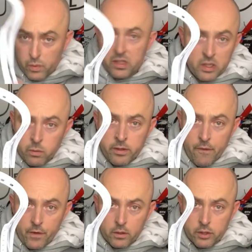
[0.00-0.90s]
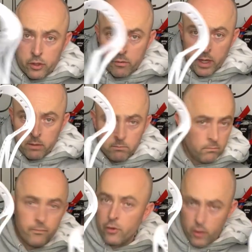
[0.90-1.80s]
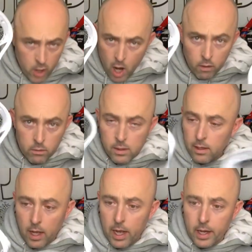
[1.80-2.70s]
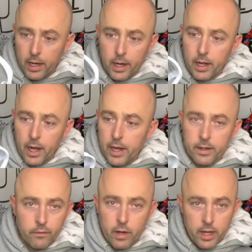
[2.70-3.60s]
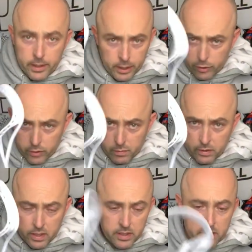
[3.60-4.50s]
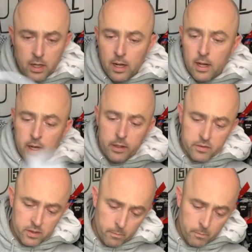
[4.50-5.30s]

Was this one difficult to string? No. I never had any issues with this. I know